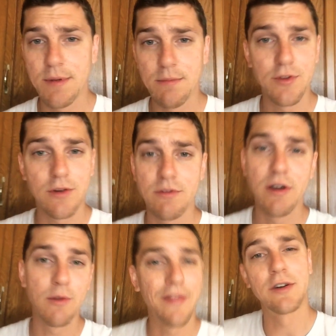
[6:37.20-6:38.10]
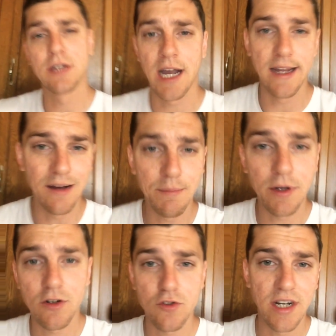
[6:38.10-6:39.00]
people don't know that they're tied up
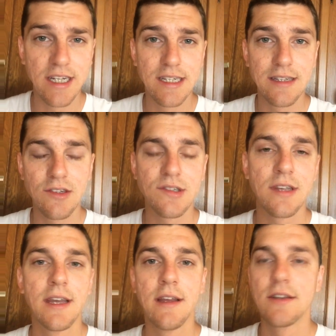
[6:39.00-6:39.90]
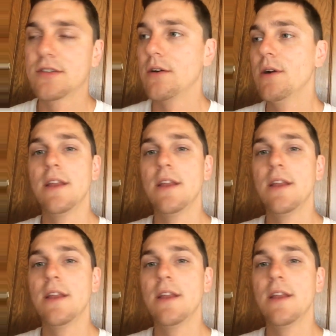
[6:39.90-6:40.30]
in our trade deals. So